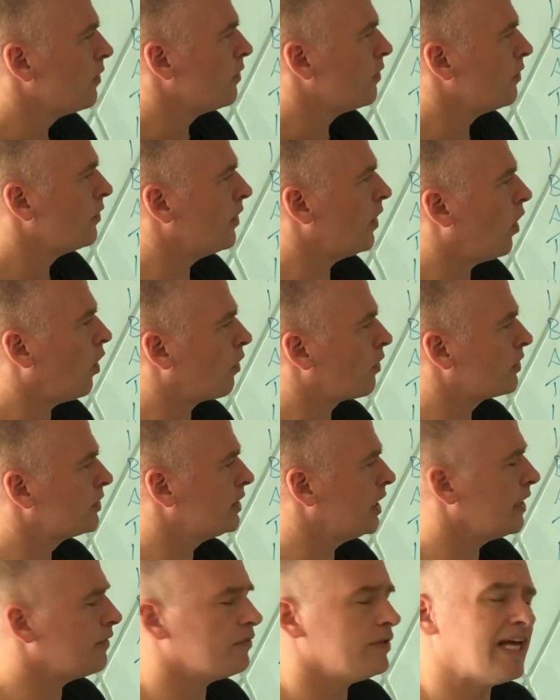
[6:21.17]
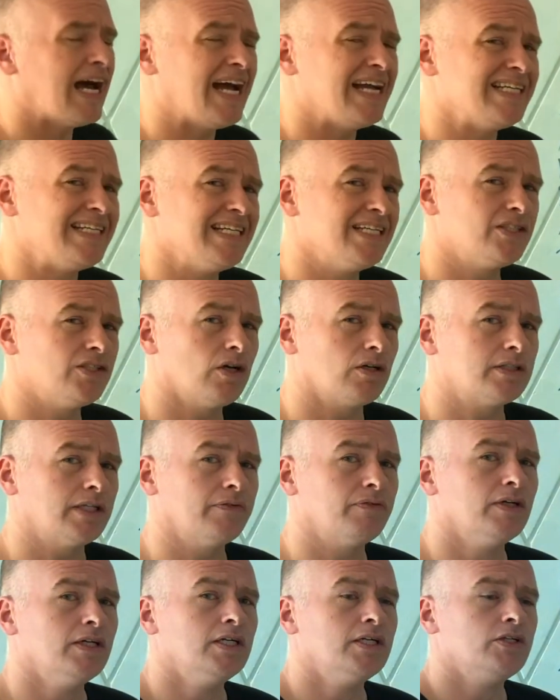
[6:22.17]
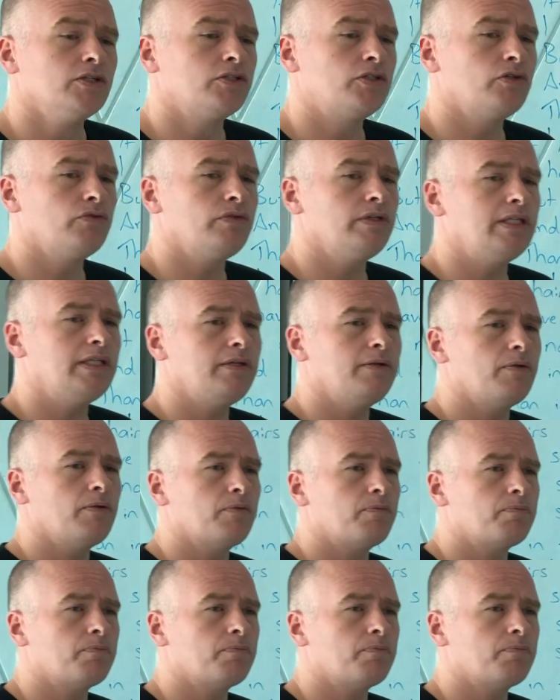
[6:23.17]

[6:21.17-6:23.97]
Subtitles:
the octave and the ideas in the octave to really